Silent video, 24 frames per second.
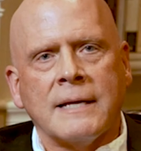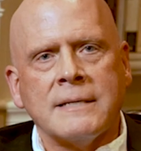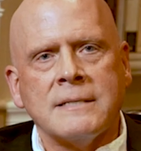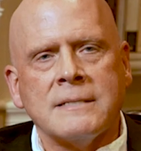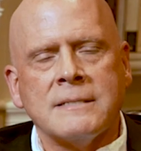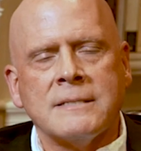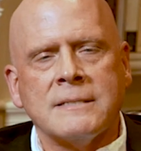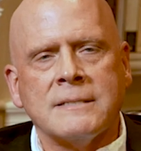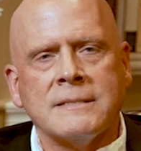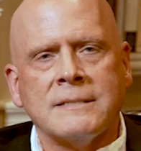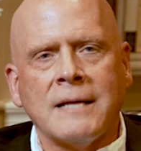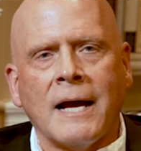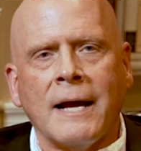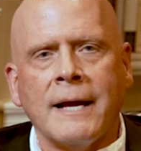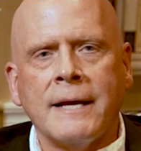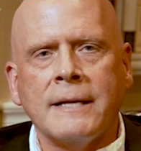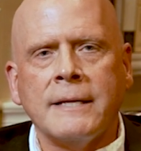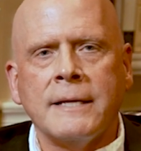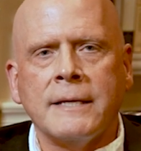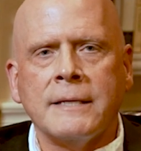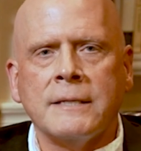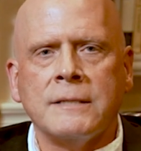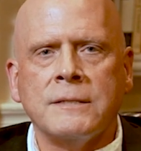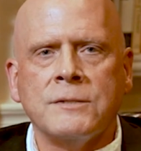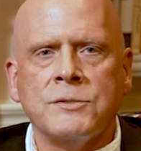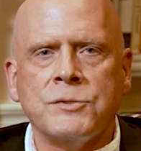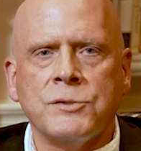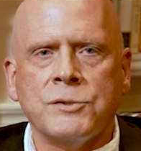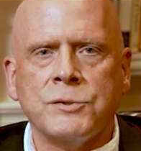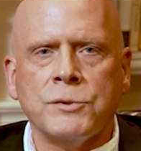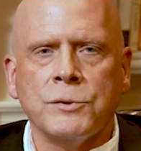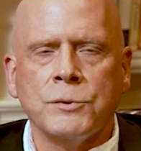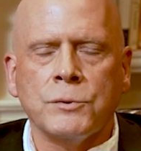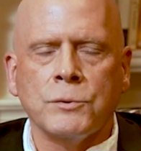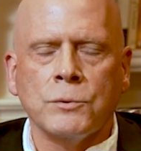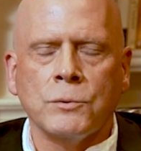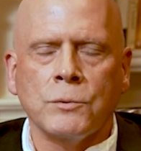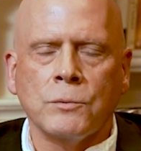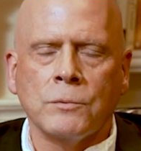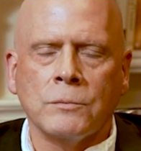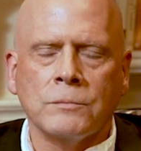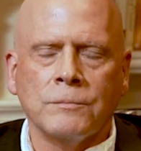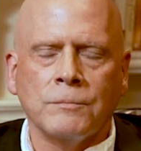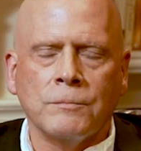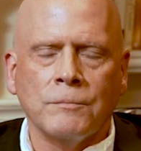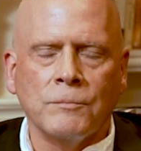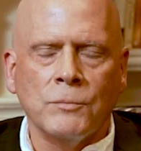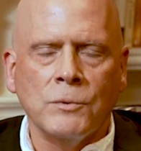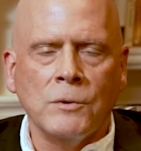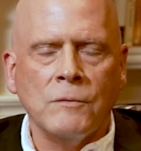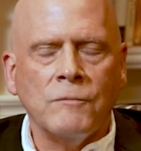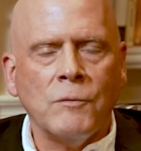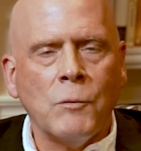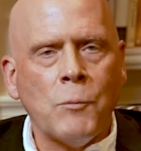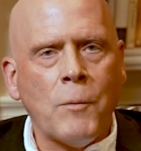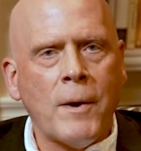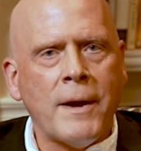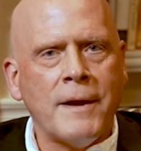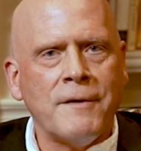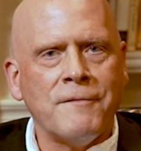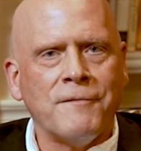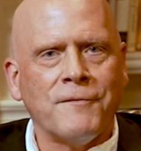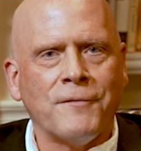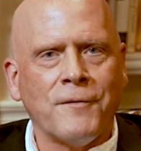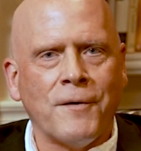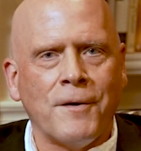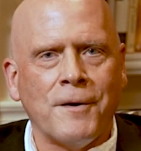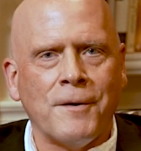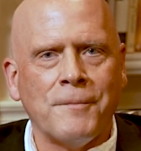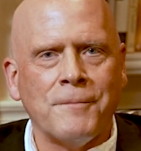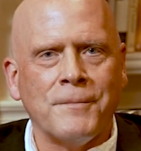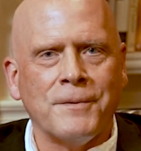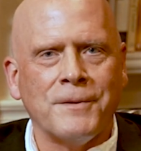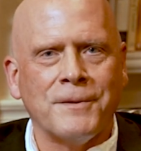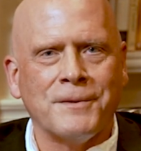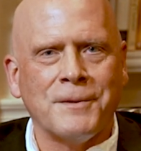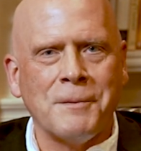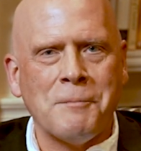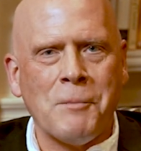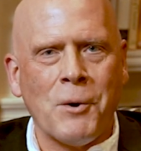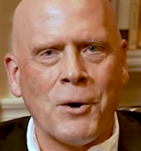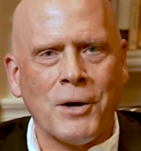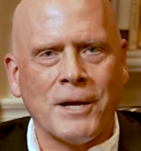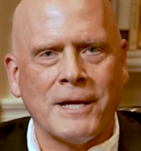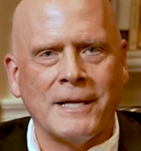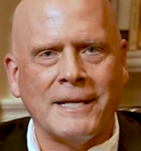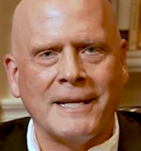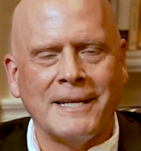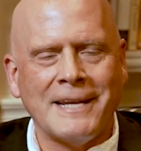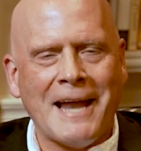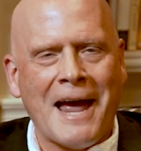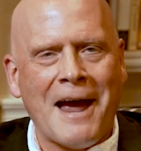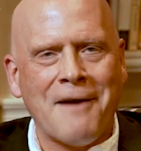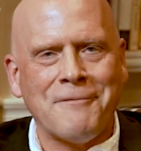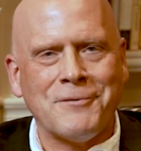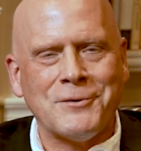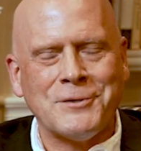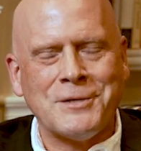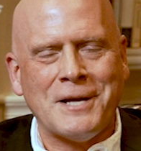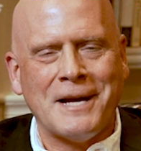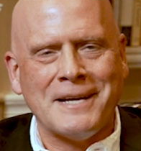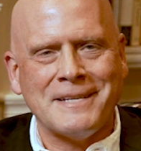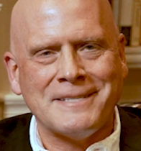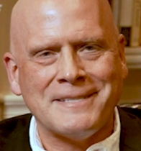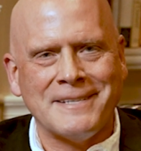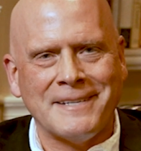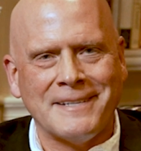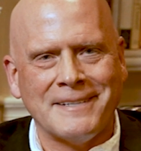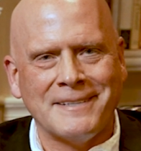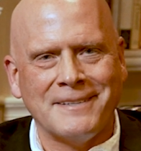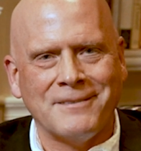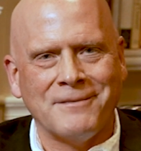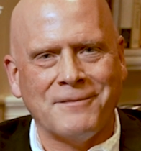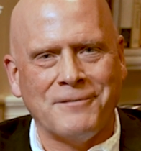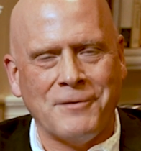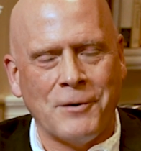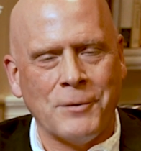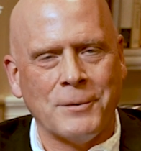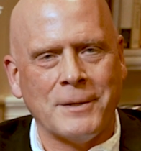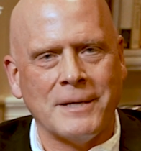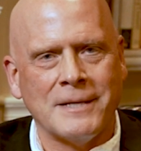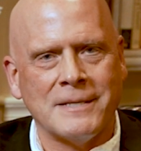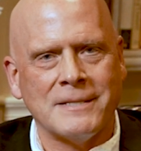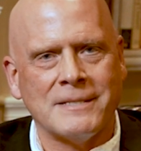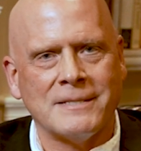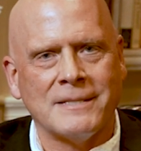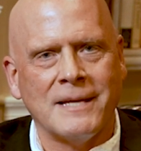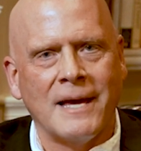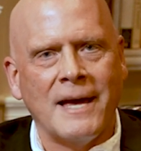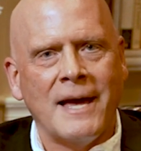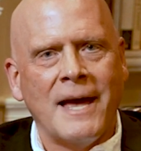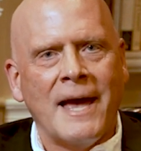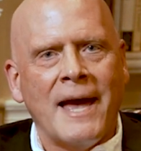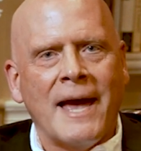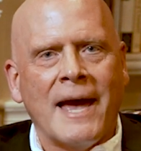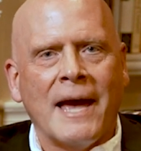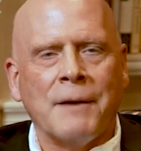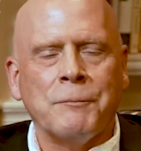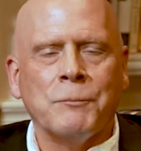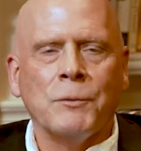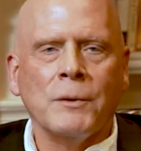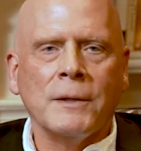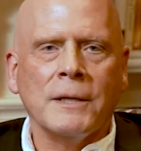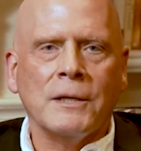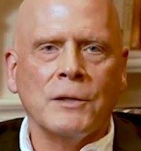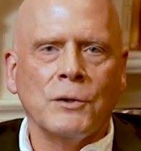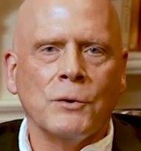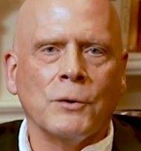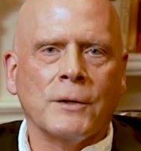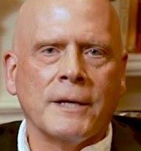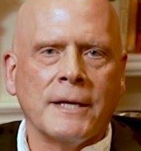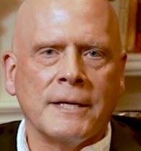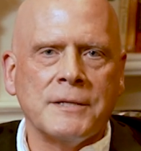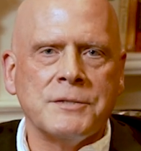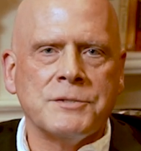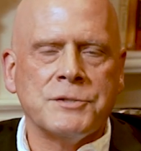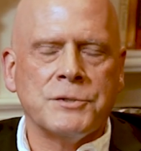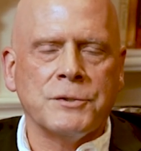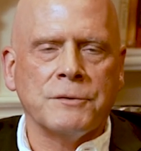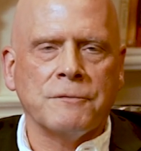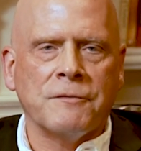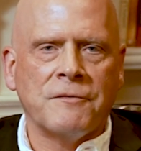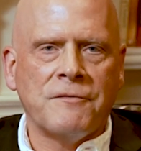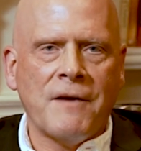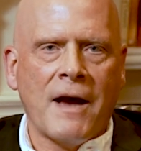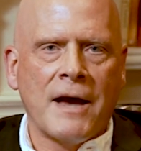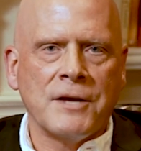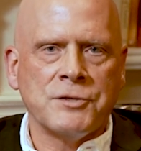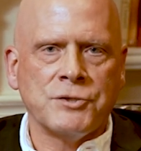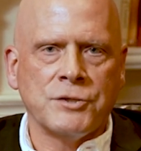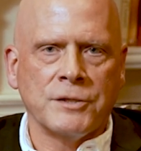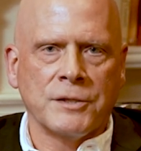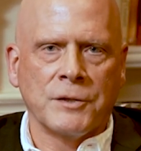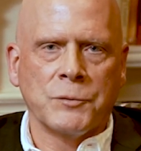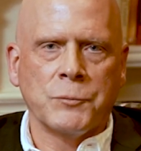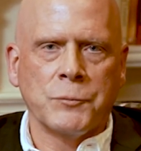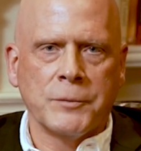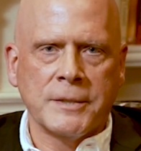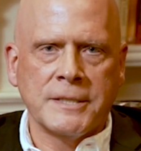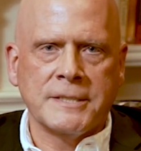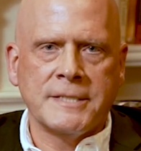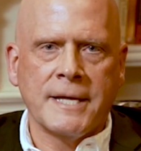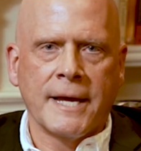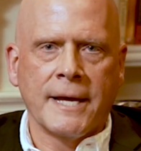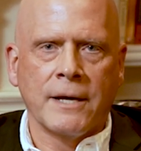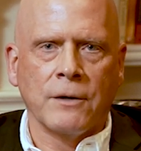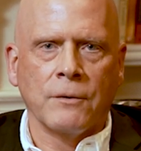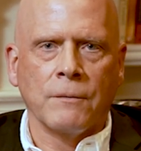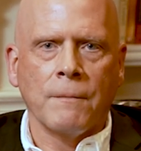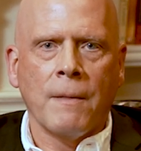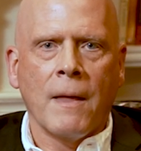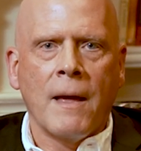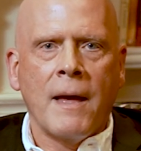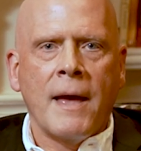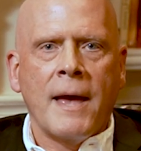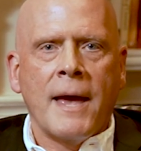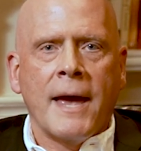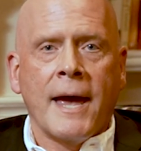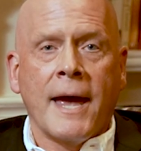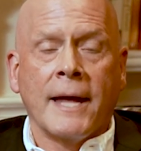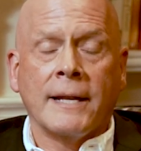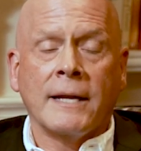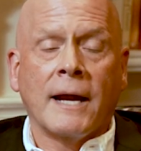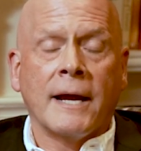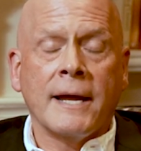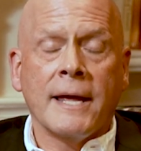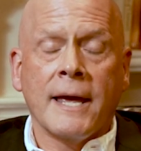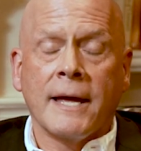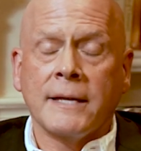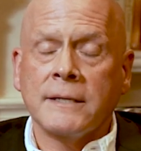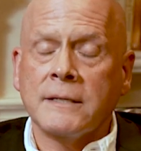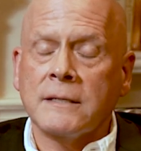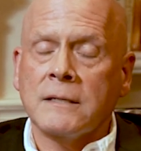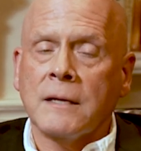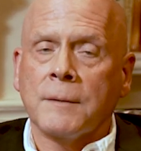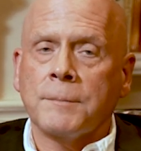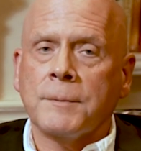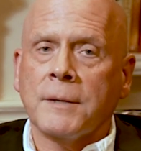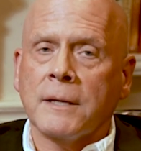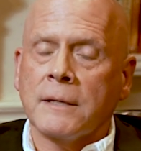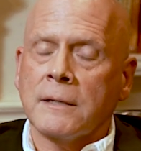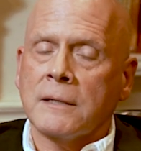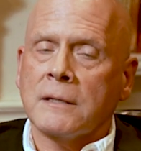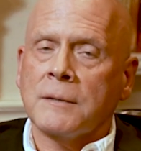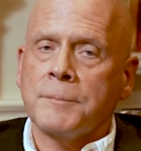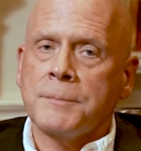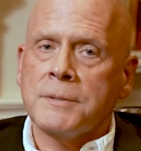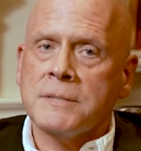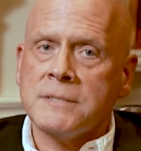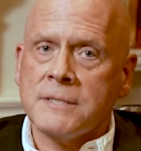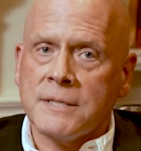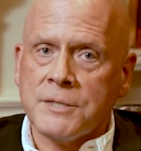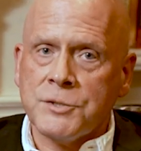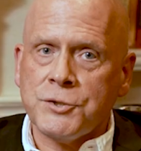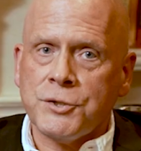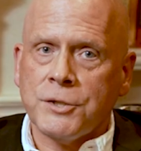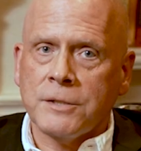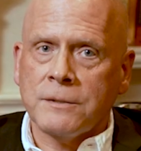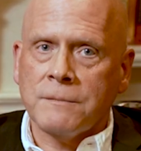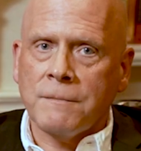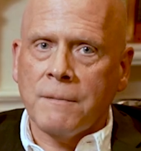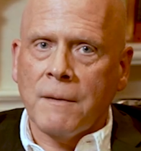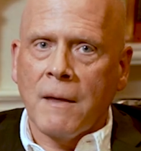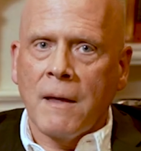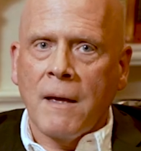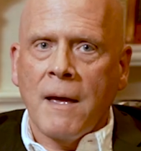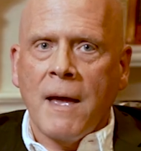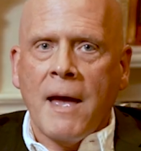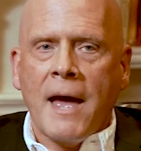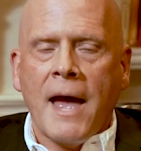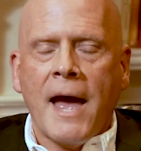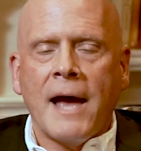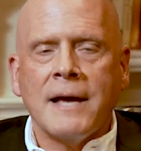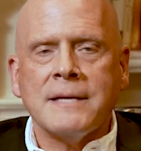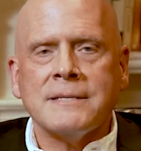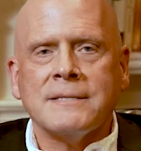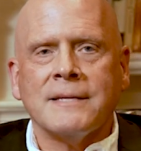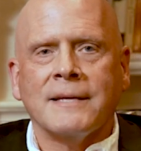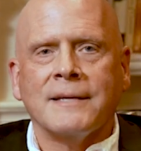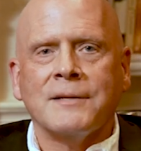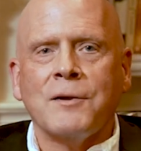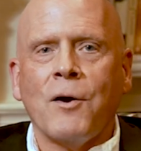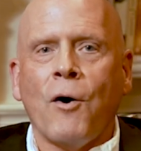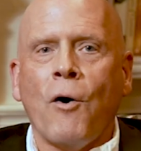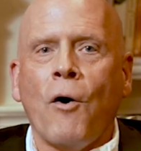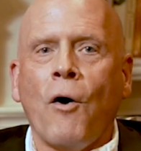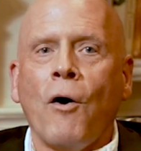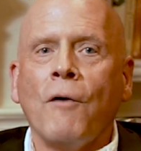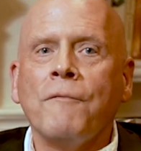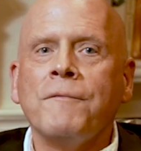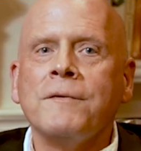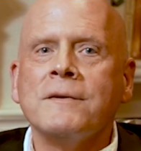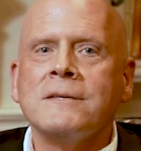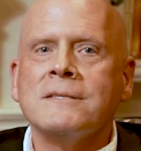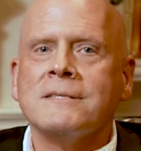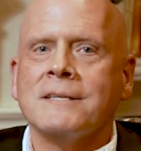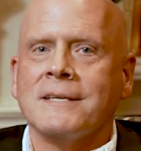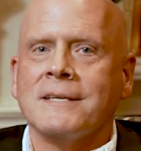decided to move away from the marketing advertising focus and really look into fashion and retail. And I ended up getting a position as an office